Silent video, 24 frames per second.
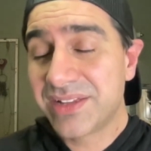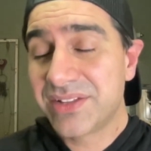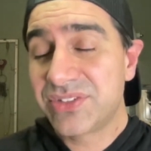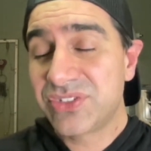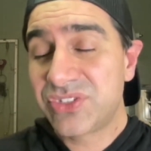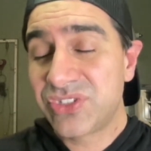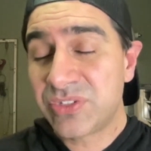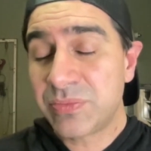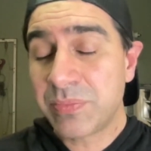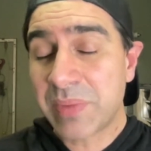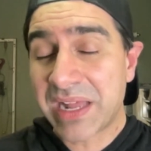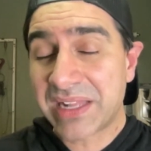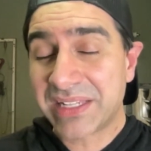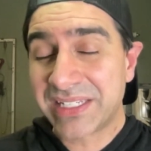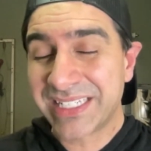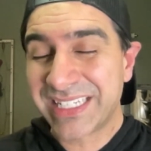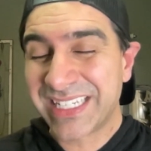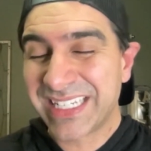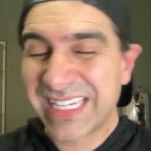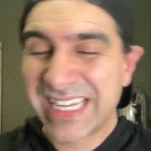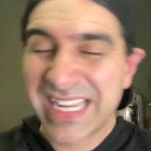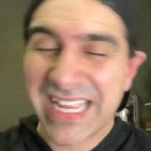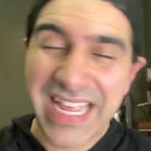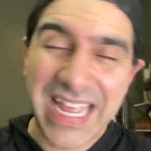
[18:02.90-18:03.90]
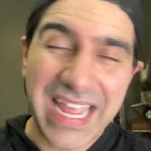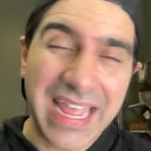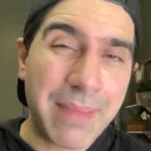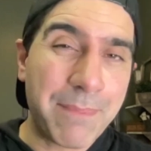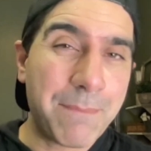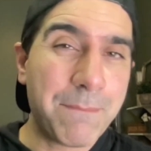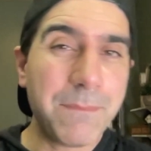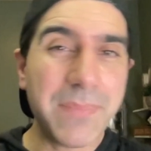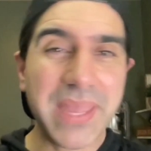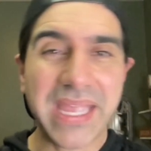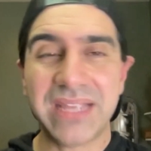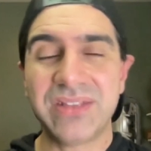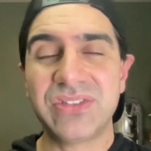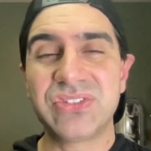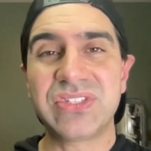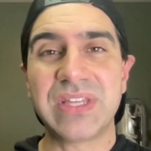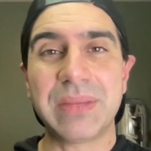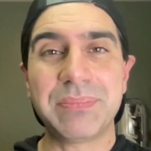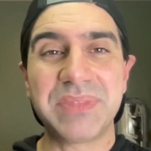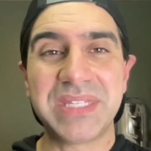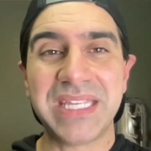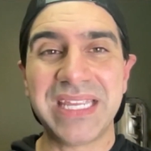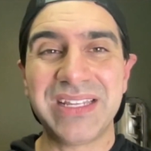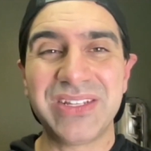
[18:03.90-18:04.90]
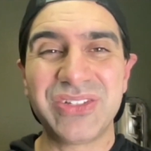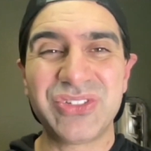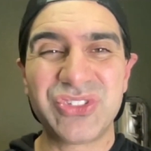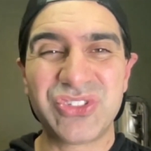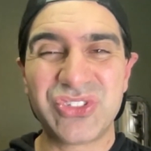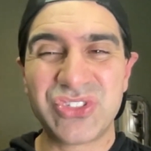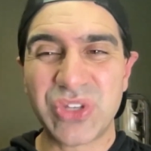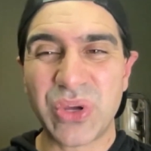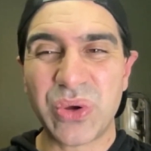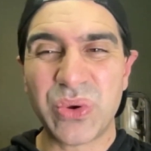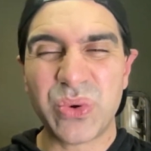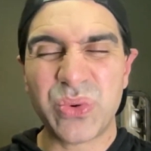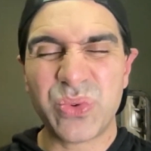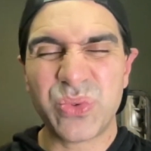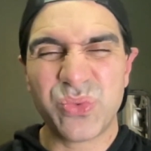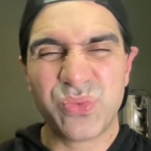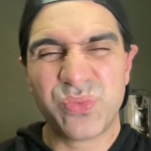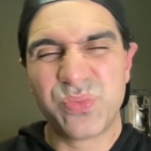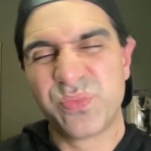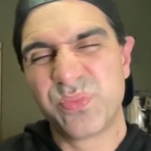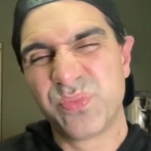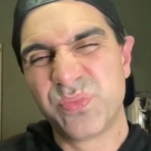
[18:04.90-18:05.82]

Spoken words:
smell it, and make something so